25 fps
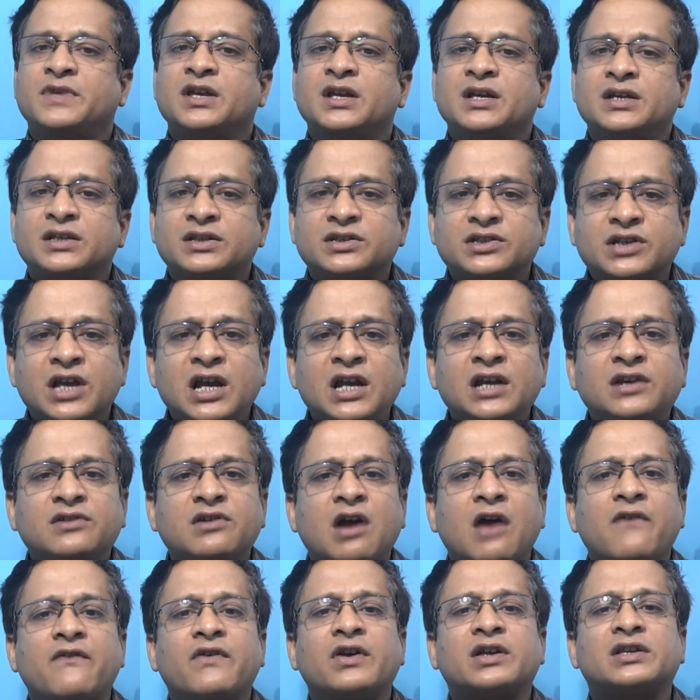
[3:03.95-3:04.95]
Still,
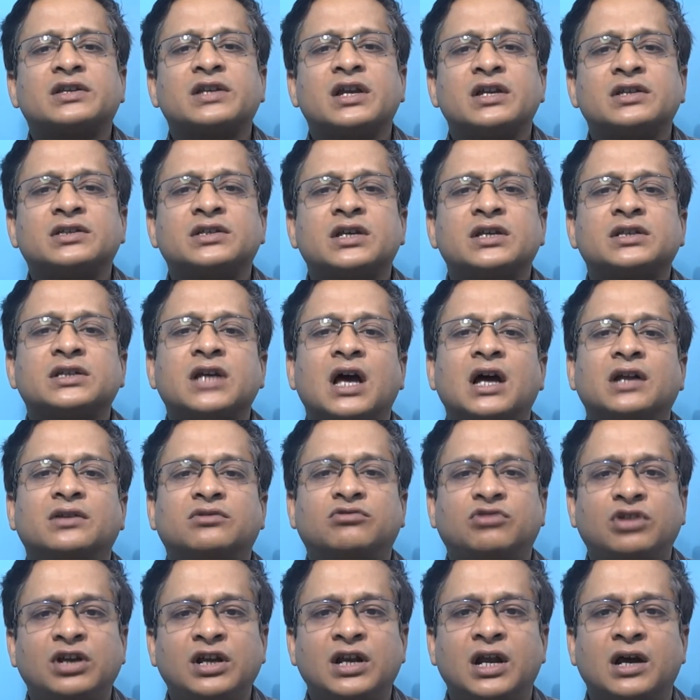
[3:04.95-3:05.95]
Trivex lenses are
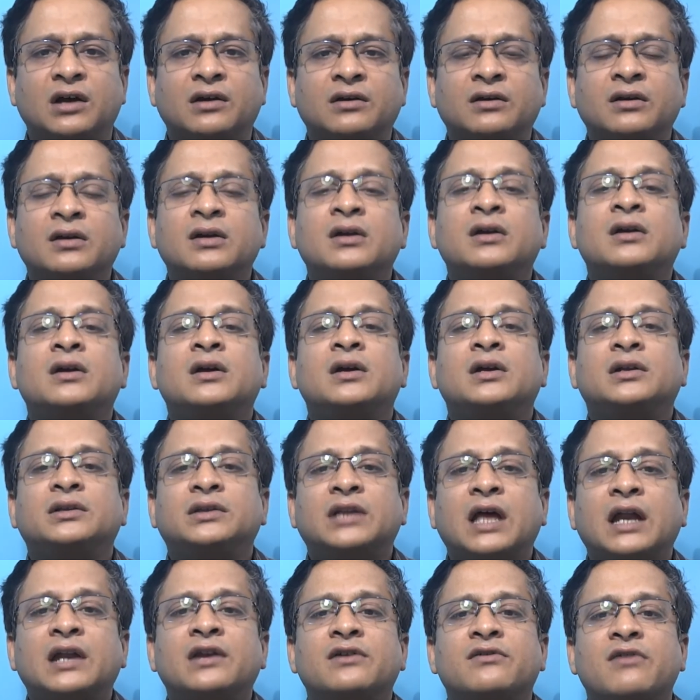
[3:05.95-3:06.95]
thinner
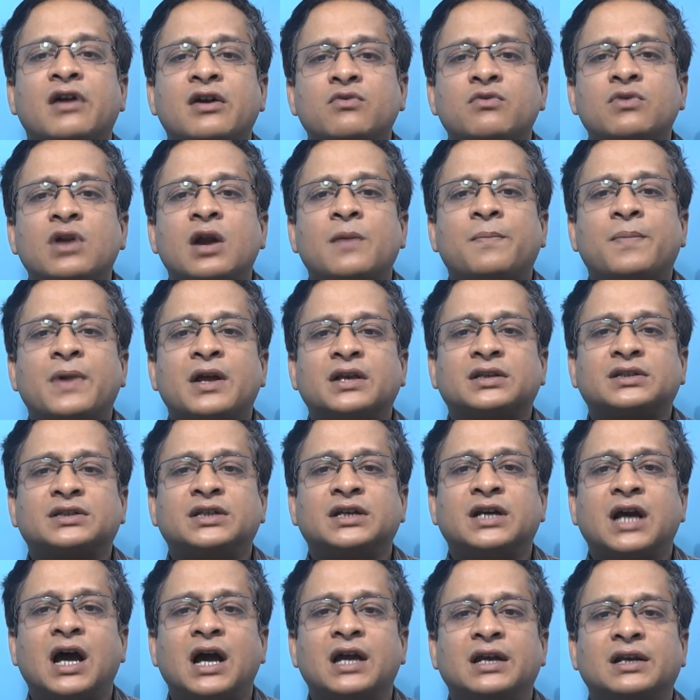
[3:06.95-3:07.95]
than regular
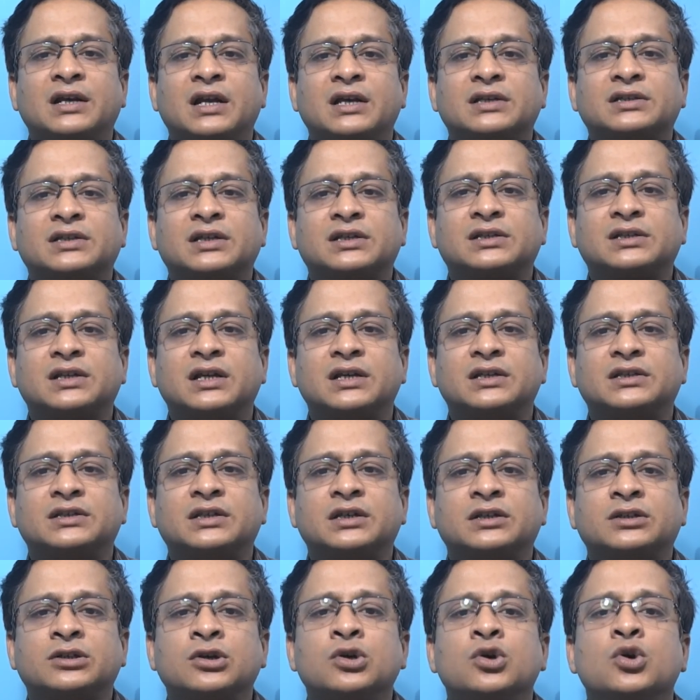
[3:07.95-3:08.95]
plastic eyeglasses
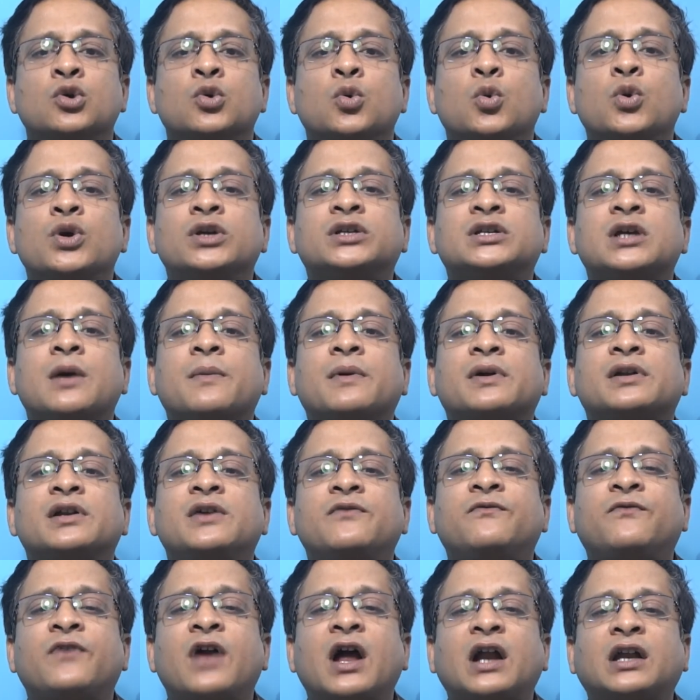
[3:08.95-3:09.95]
lenses, which have a
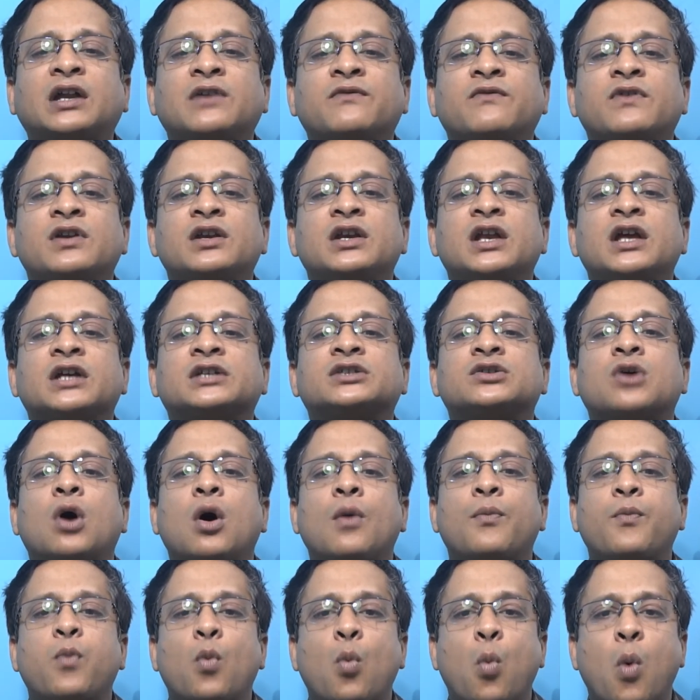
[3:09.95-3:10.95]
refractive index
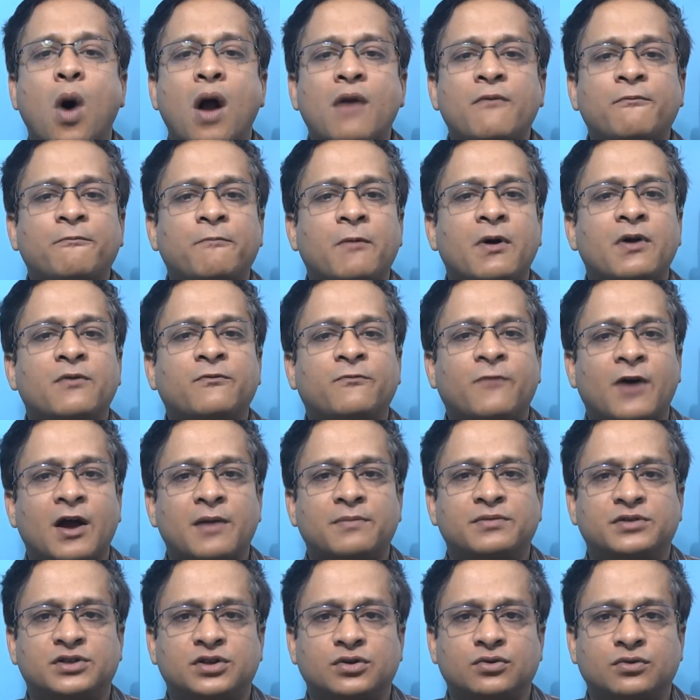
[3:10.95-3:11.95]
of
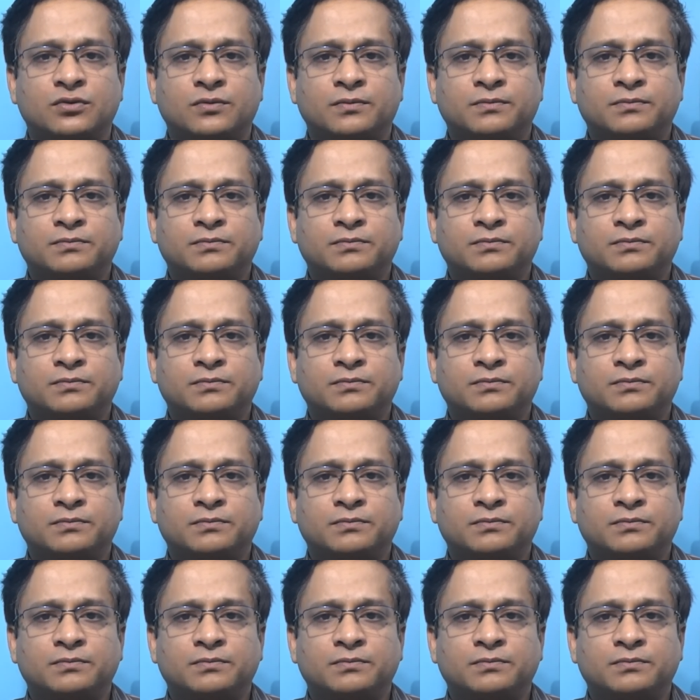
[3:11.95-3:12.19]
1.50.